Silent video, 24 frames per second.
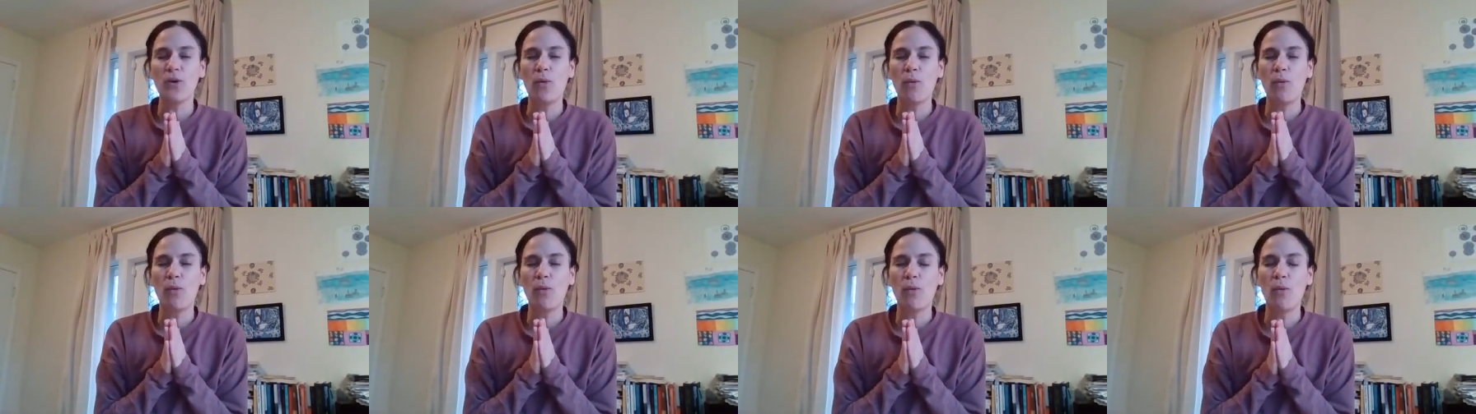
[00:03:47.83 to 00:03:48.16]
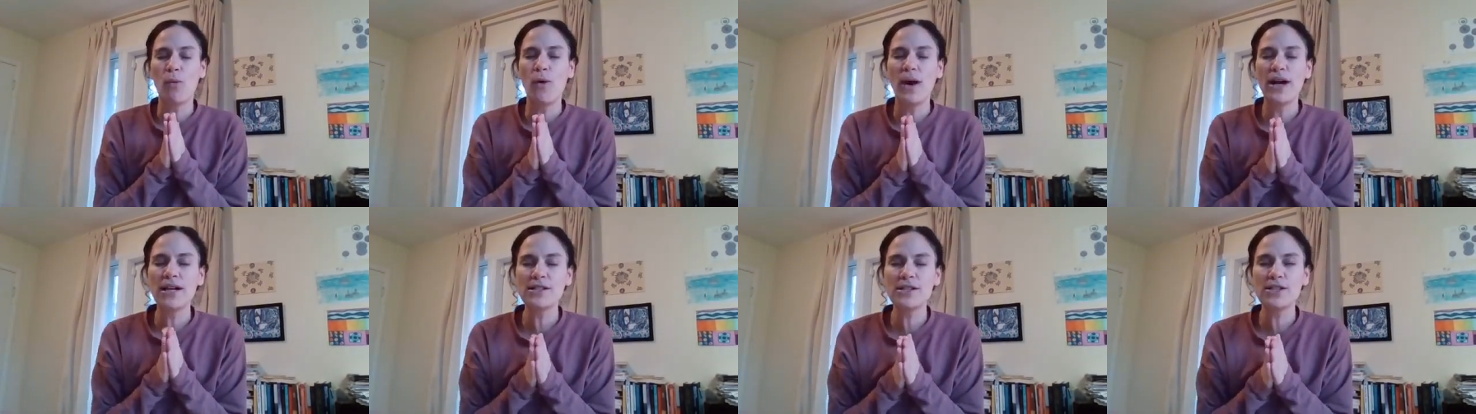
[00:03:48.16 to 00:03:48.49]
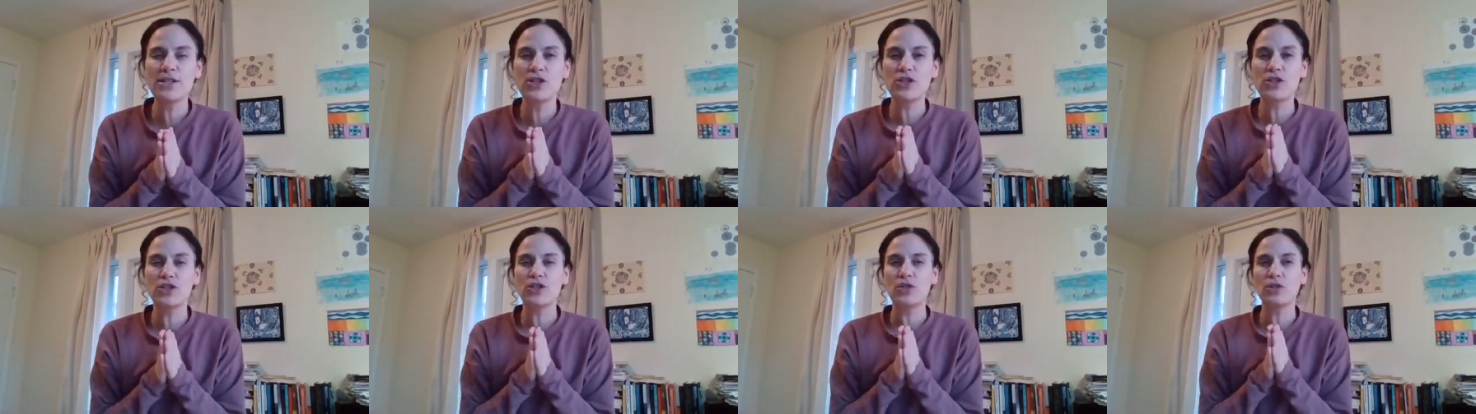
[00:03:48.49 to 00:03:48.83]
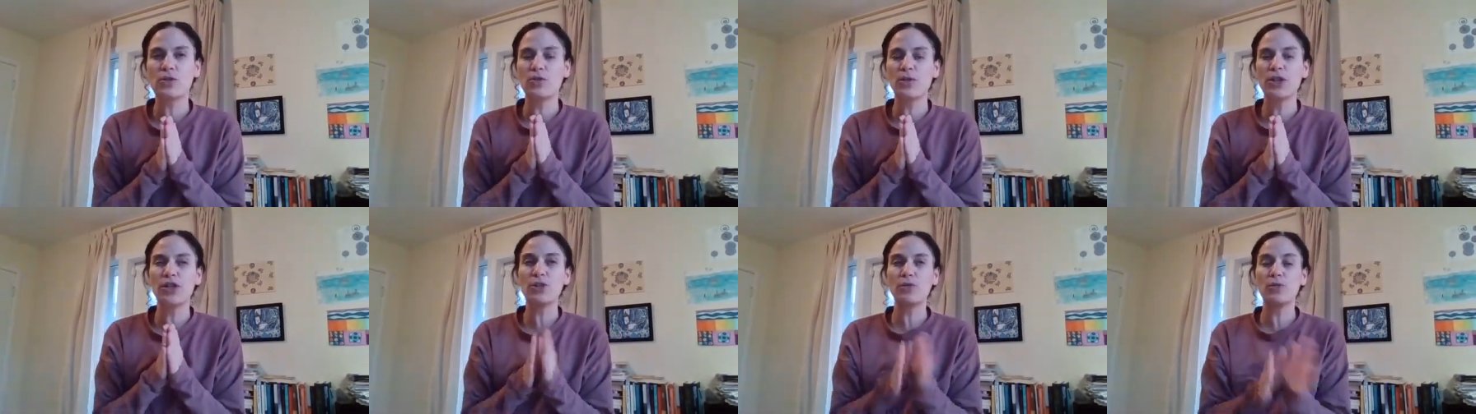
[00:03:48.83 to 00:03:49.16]
once
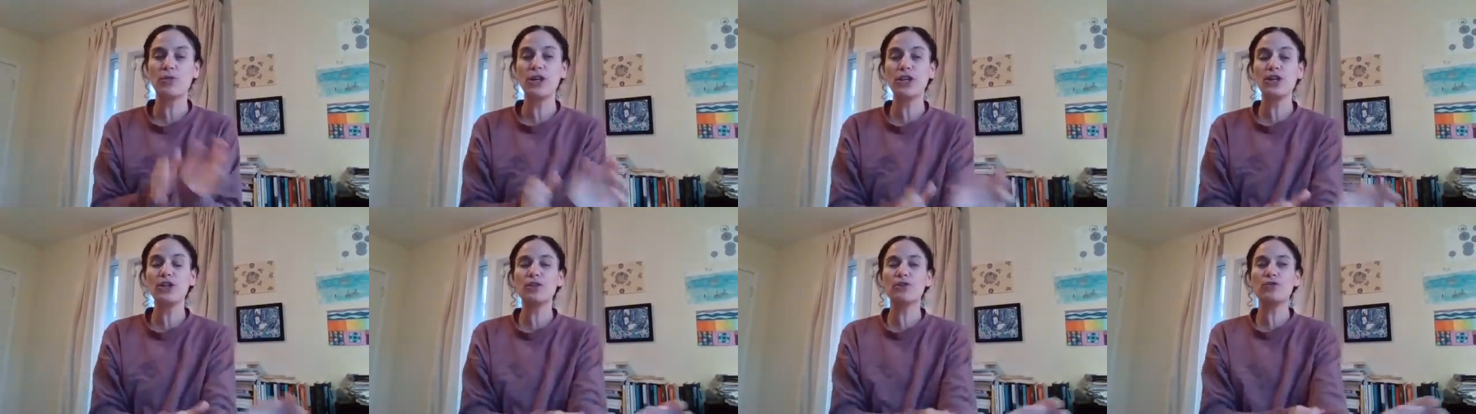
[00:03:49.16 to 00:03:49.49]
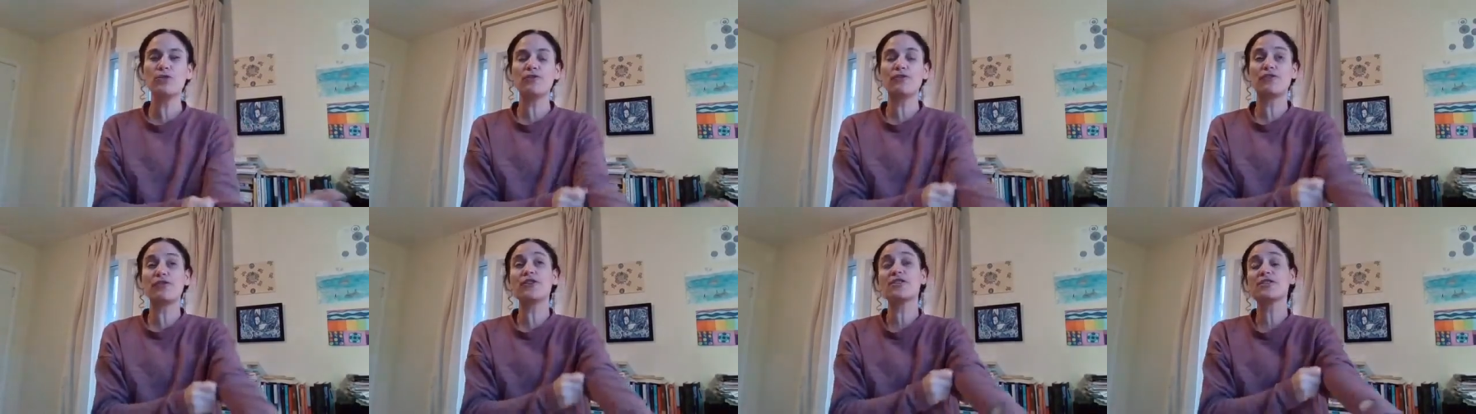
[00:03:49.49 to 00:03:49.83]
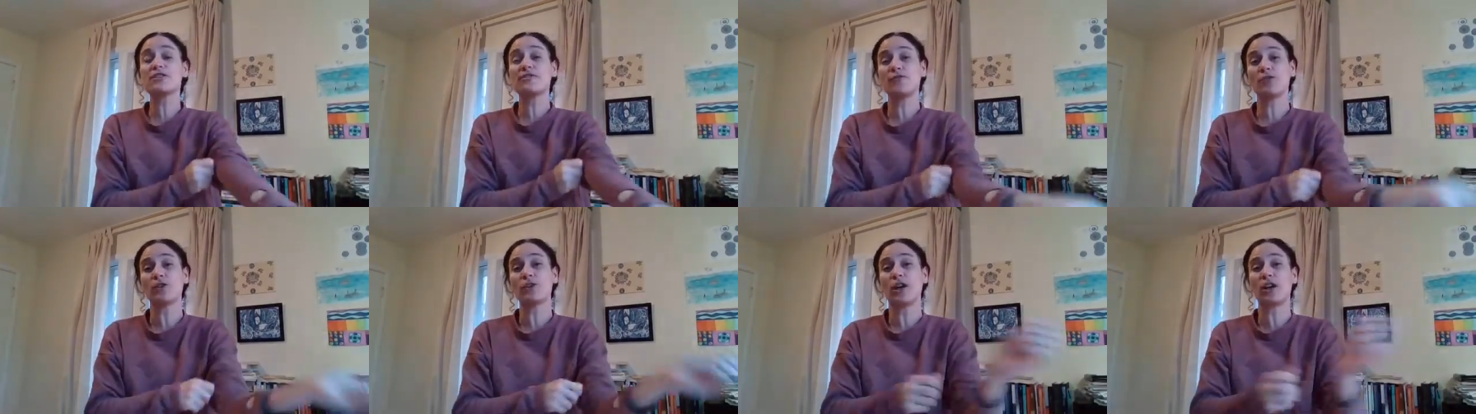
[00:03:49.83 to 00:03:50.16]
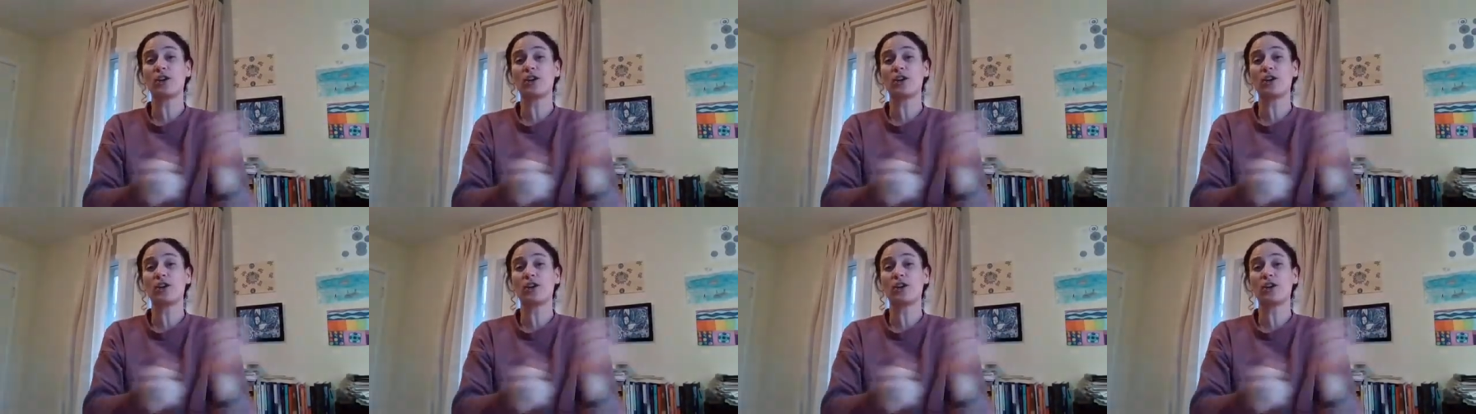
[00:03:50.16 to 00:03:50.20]
when you do, first of all,